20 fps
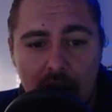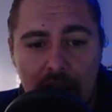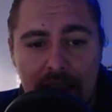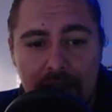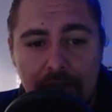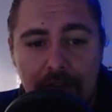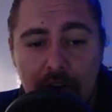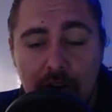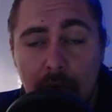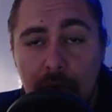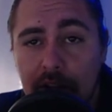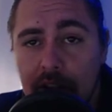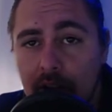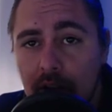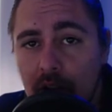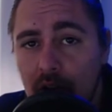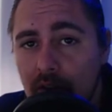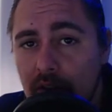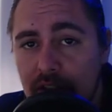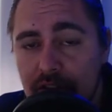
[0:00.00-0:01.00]
If you don't want to go
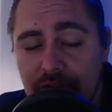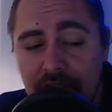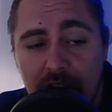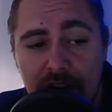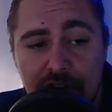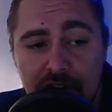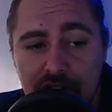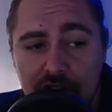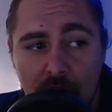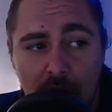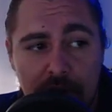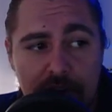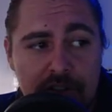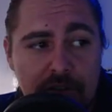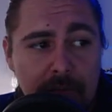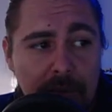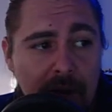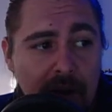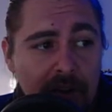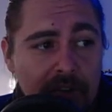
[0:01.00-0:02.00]
long, that's fine. Just hold it
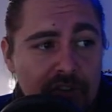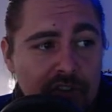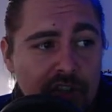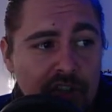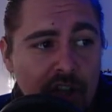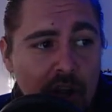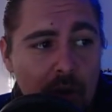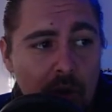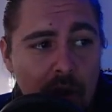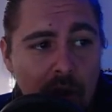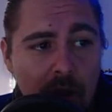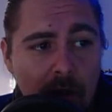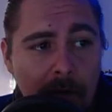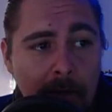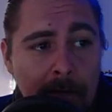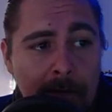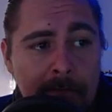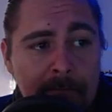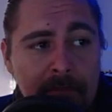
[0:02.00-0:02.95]
spot and just go long.